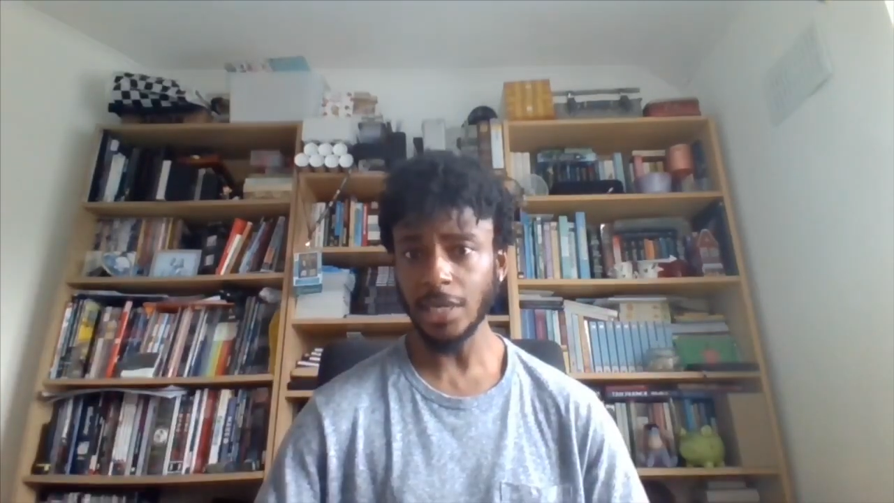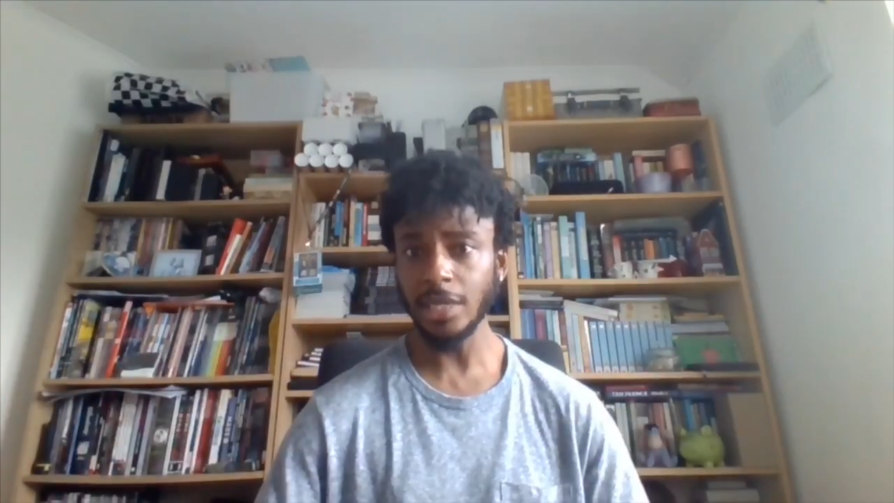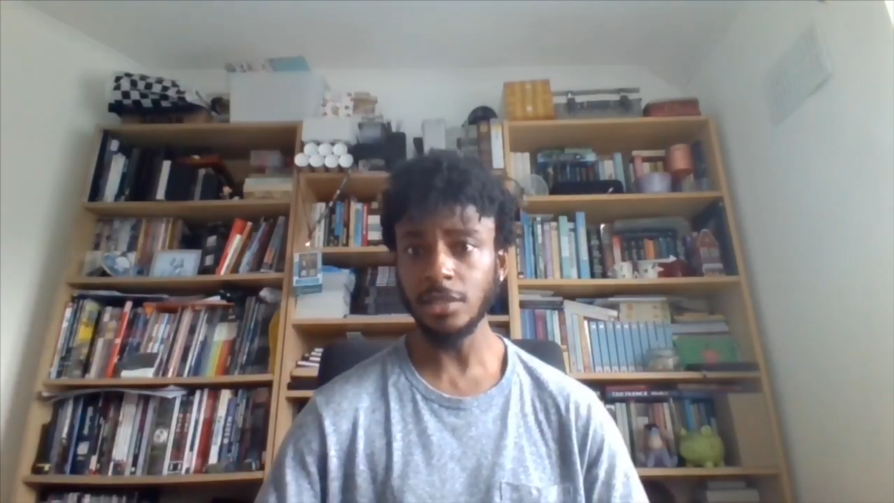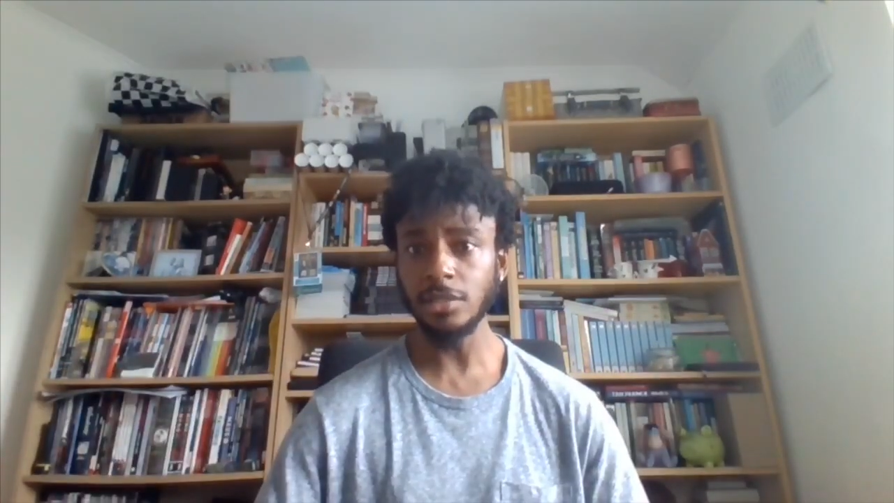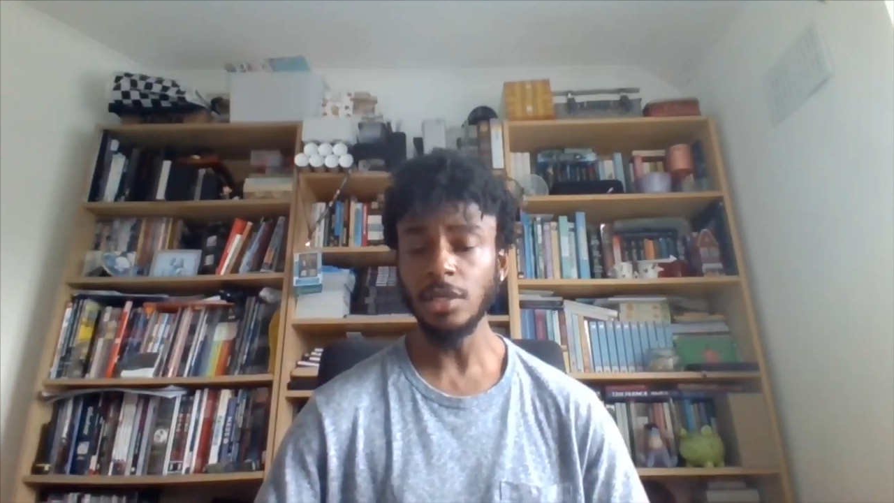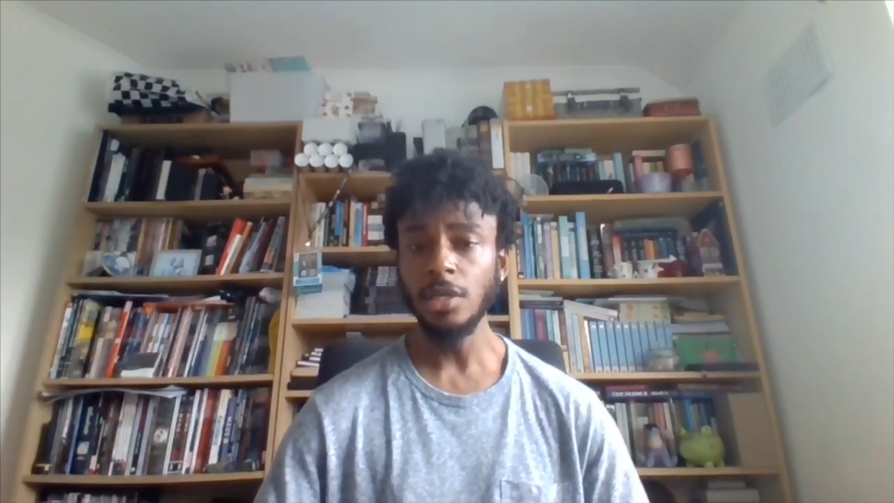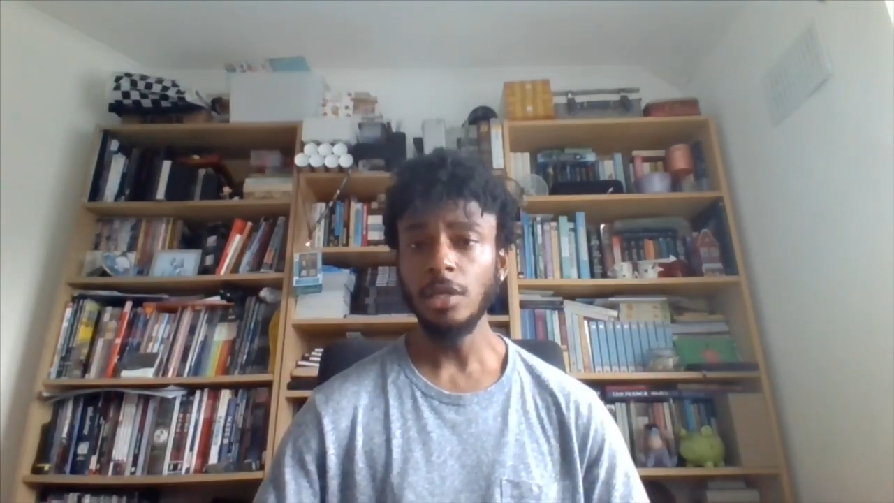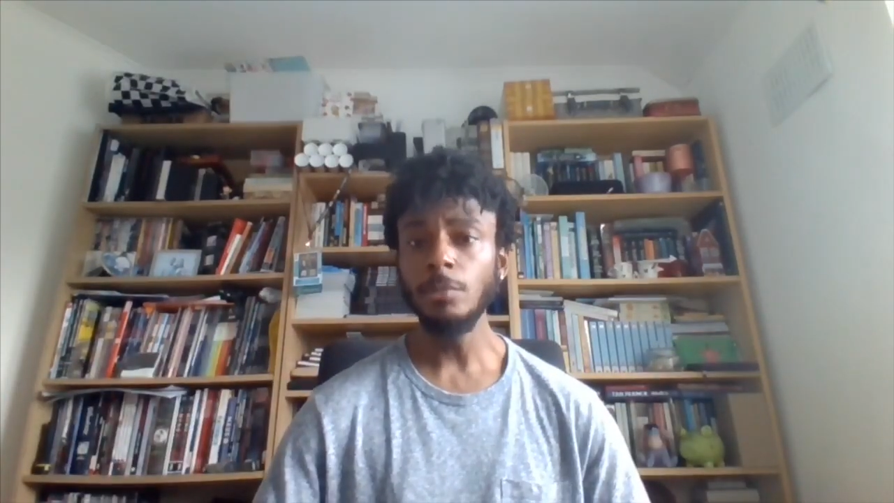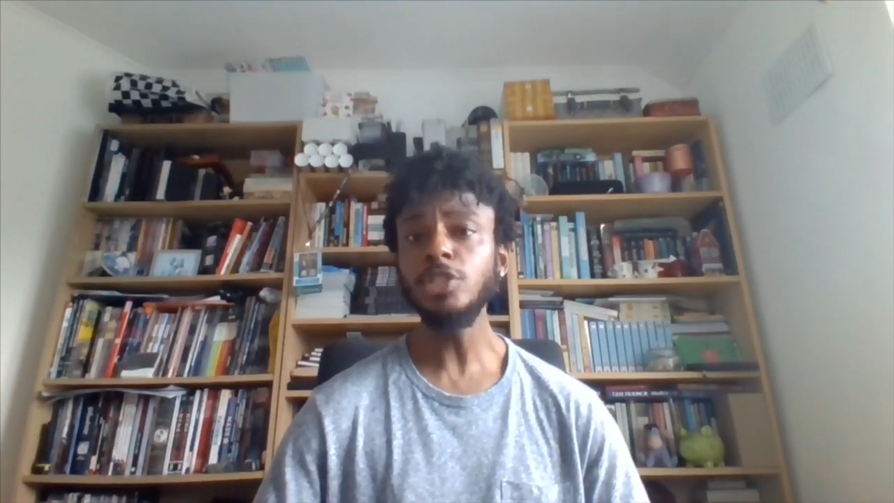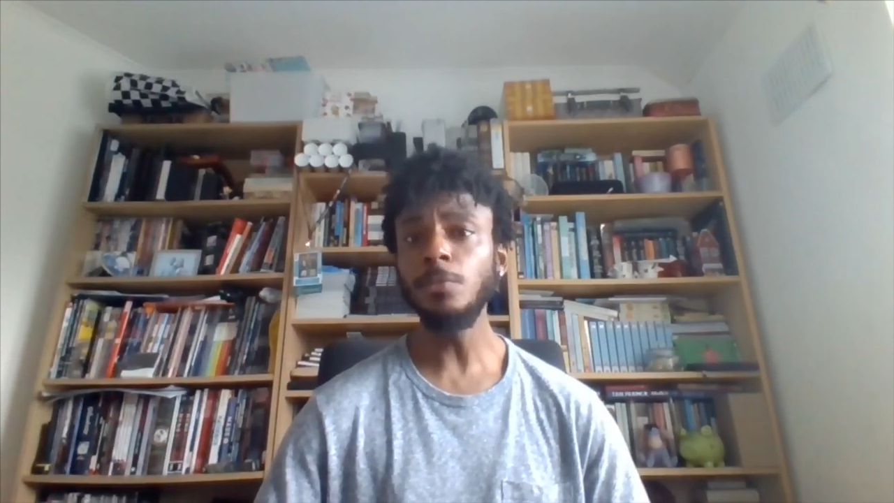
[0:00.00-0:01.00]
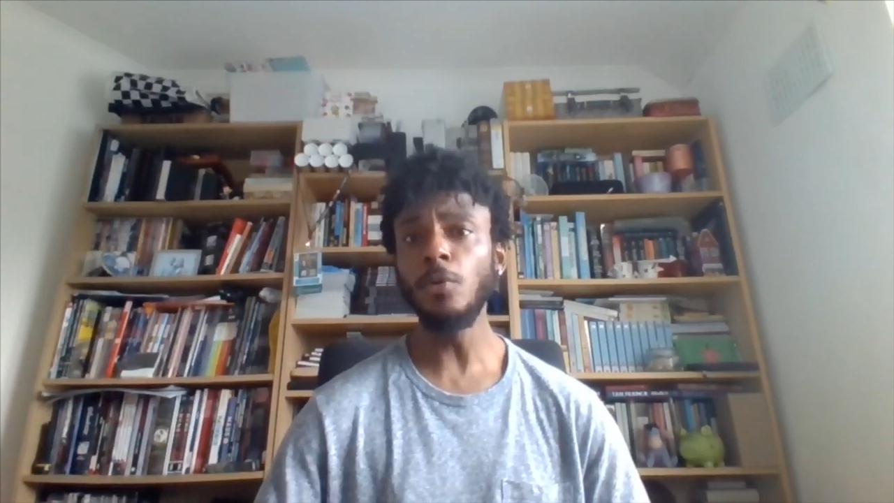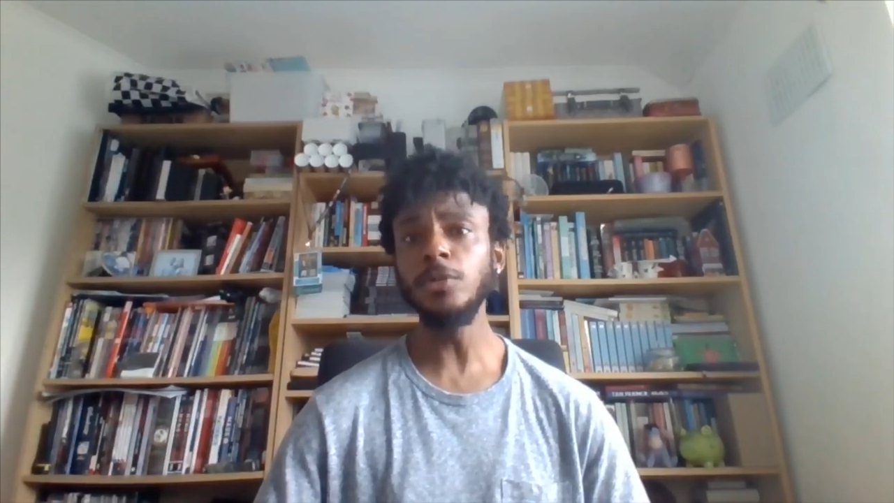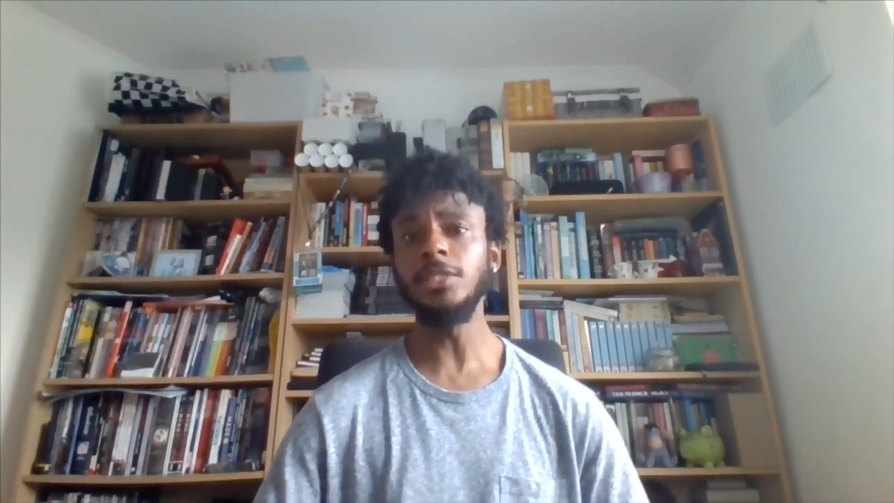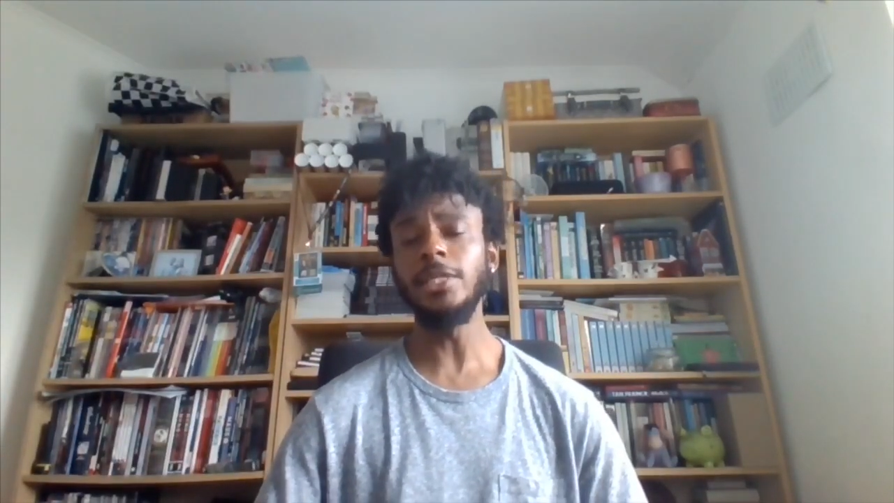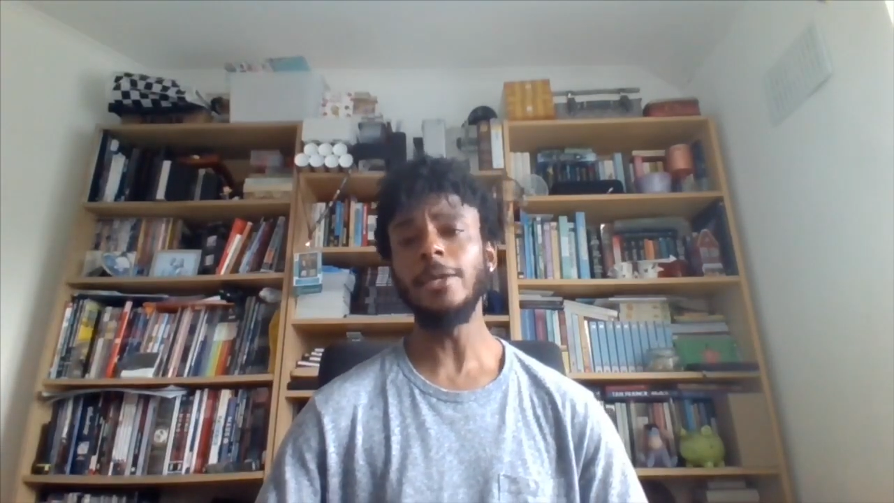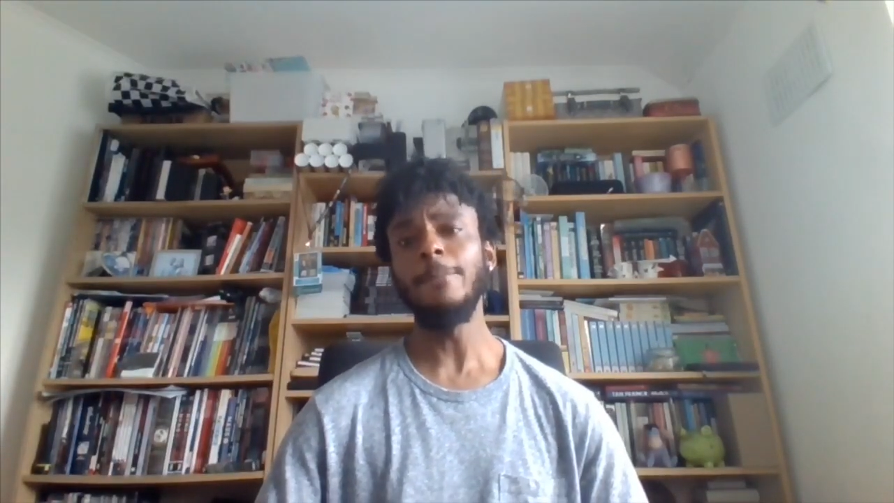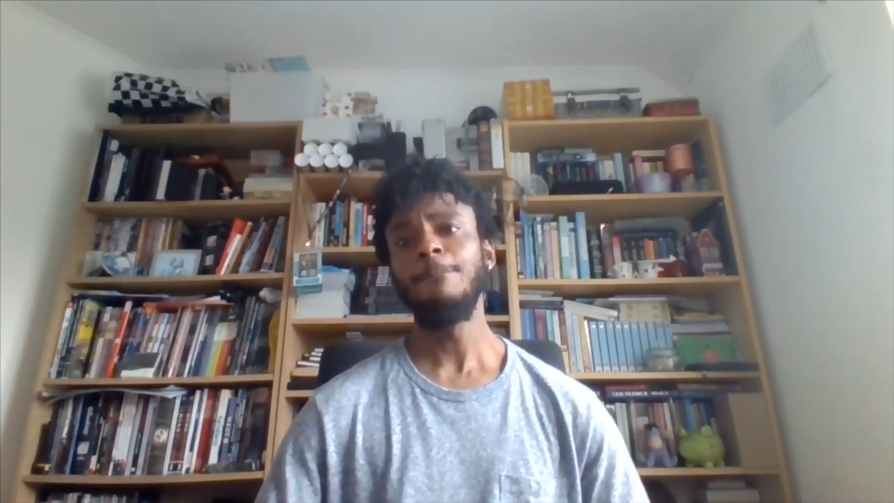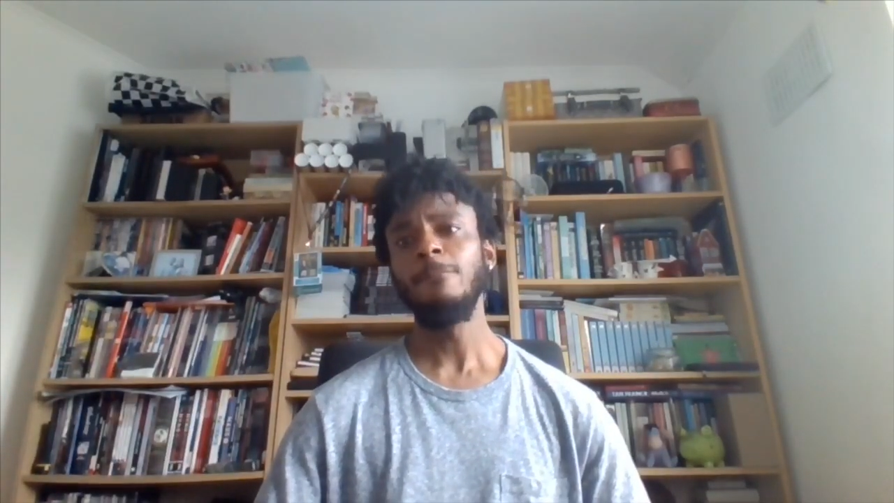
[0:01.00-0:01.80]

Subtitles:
And most importantly,